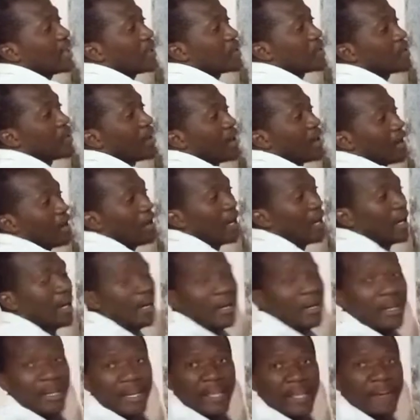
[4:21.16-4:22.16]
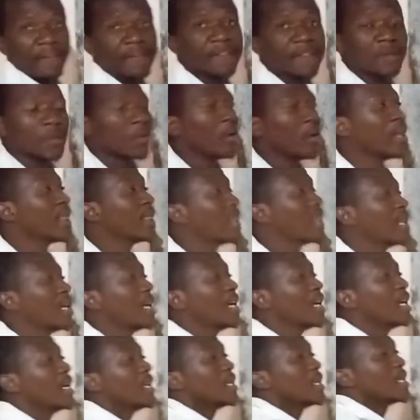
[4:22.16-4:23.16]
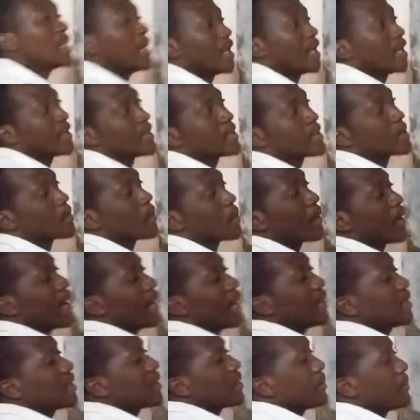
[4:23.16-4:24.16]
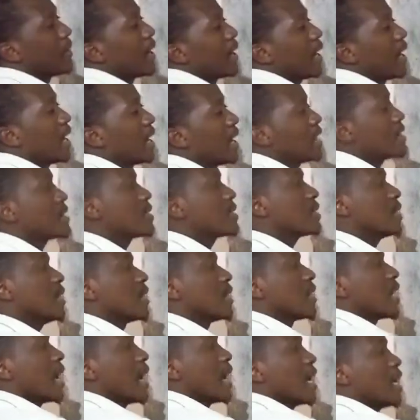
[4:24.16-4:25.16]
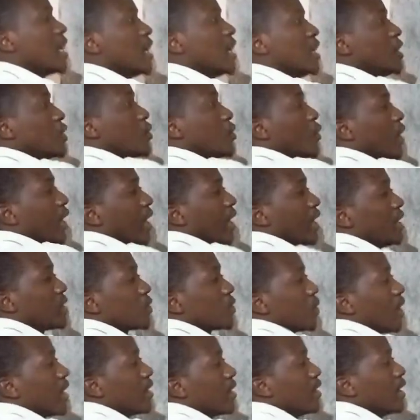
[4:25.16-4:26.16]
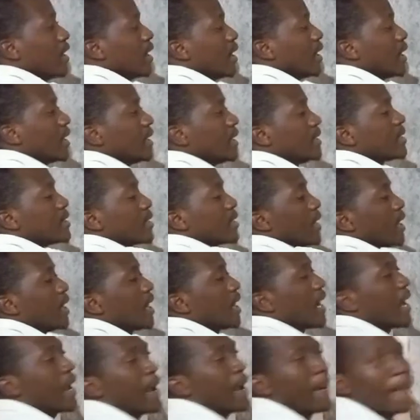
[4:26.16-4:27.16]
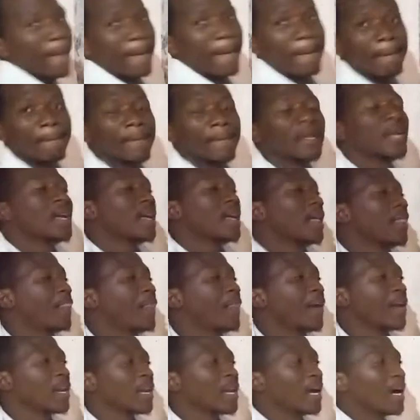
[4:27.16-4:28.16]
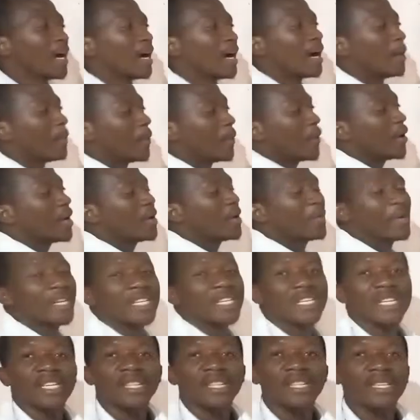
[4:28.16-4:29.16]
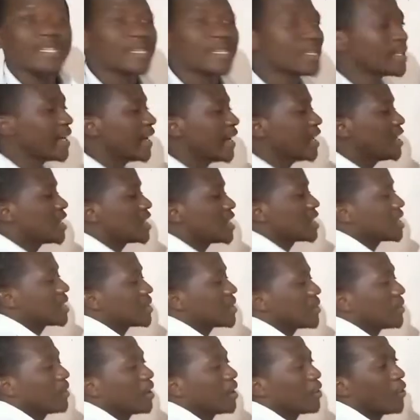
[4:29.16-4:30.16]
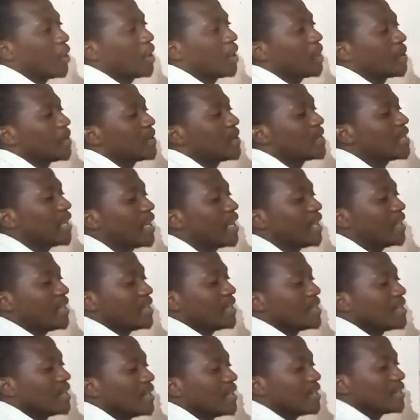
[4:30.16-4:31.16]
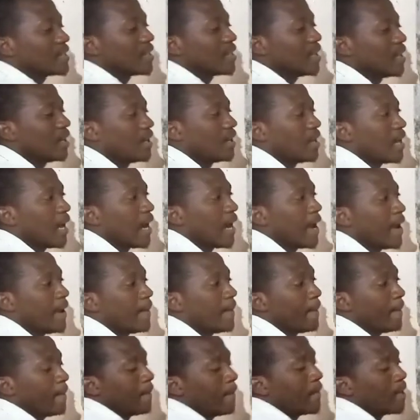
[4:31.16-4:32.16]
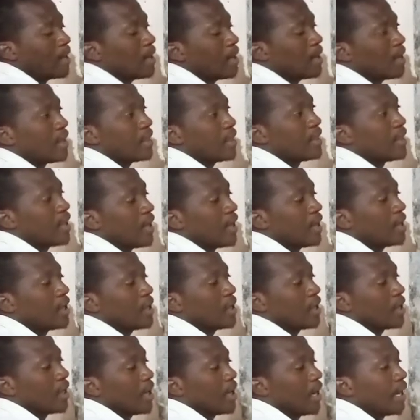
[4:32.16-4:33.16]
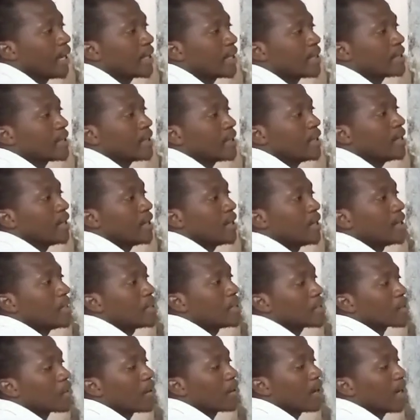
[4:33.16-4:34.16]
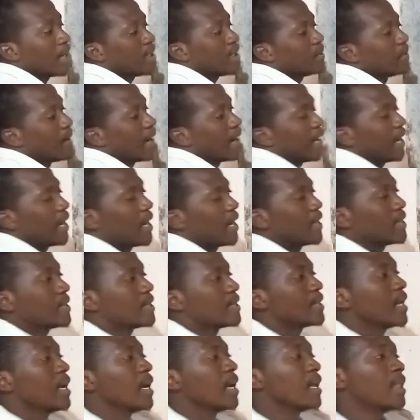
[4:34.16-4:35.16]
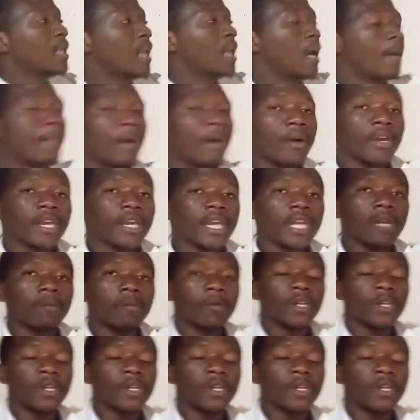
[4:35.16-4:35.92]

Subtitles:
that we are left with x squared minus 9 into 81, it's a 9. Then upon reaching this stage, we're going to say this is 9, then x squared minus. The number you can